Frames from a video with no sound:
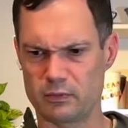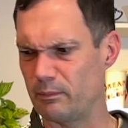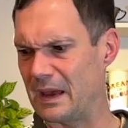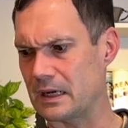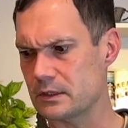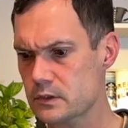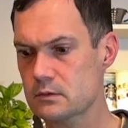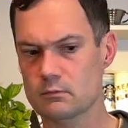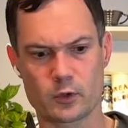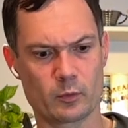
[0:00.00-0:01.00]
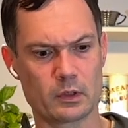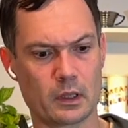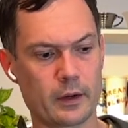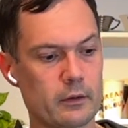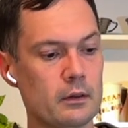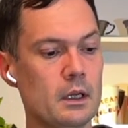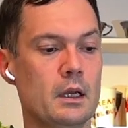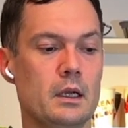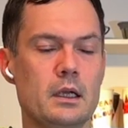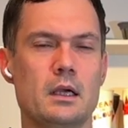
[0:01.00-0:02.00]
pants, thermal liner
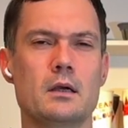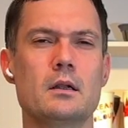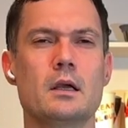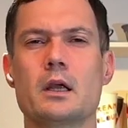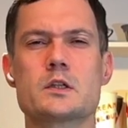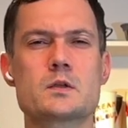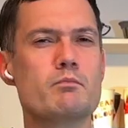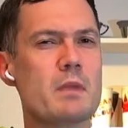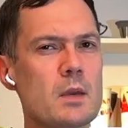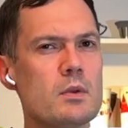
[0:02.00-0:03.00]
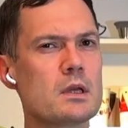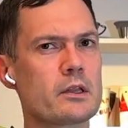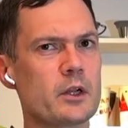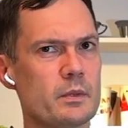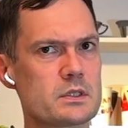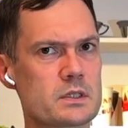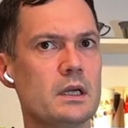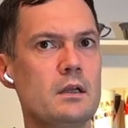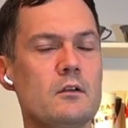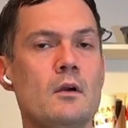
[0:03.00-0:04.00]
in. It's maybe a little bit
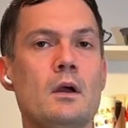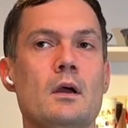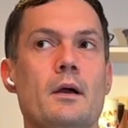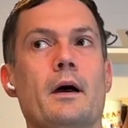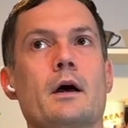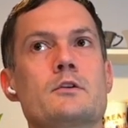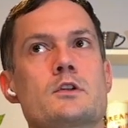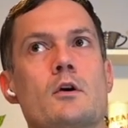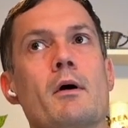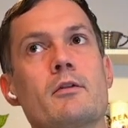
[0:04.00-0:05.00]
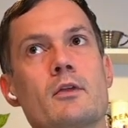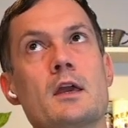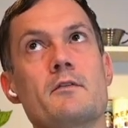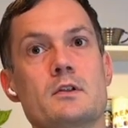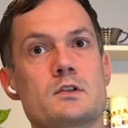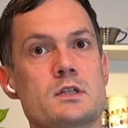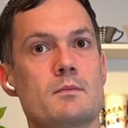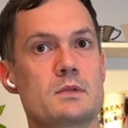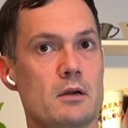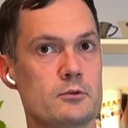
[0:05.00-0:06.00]
tight. So I think if I'd stepped
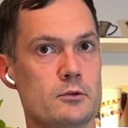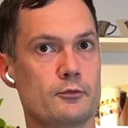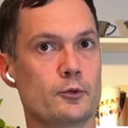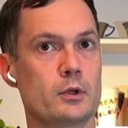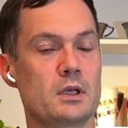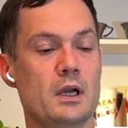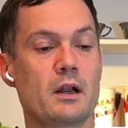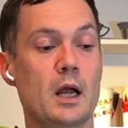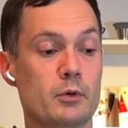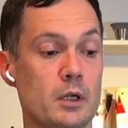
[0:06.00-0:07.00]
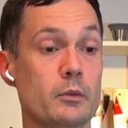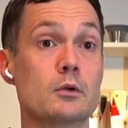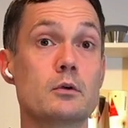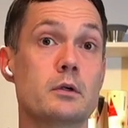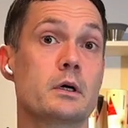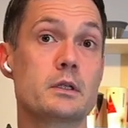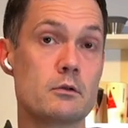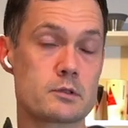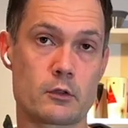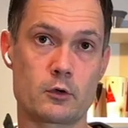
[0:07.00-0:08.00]
down to a 48, I probably could not
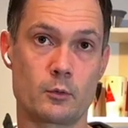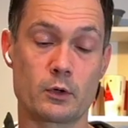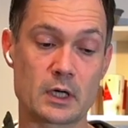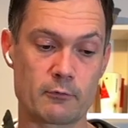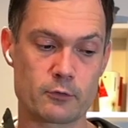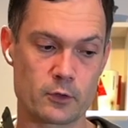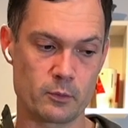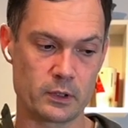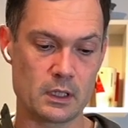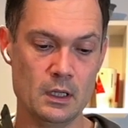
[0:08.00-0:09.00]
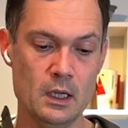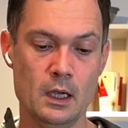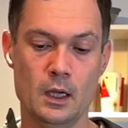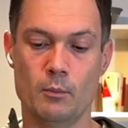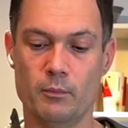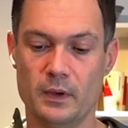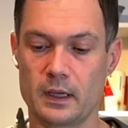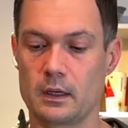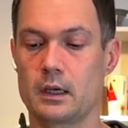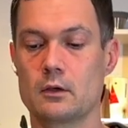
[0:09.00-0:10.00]
use the thermal comfortably,
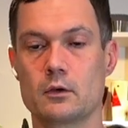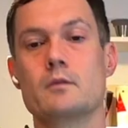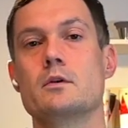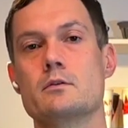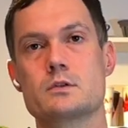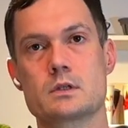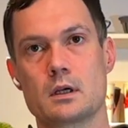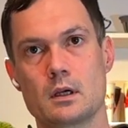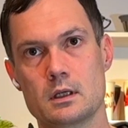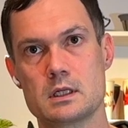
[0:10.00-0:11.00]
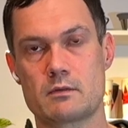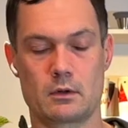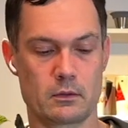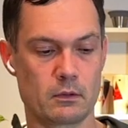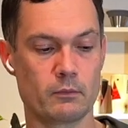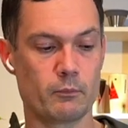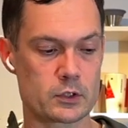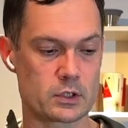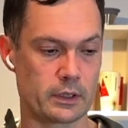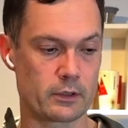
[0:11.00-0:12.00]
but I could have used a different,
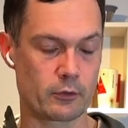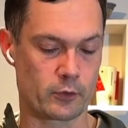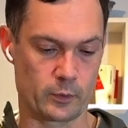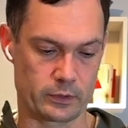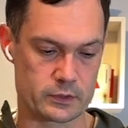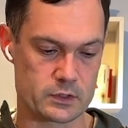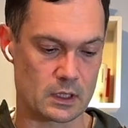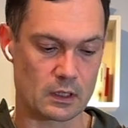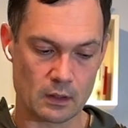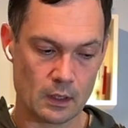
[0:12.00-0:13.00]
much lighter thermal instead.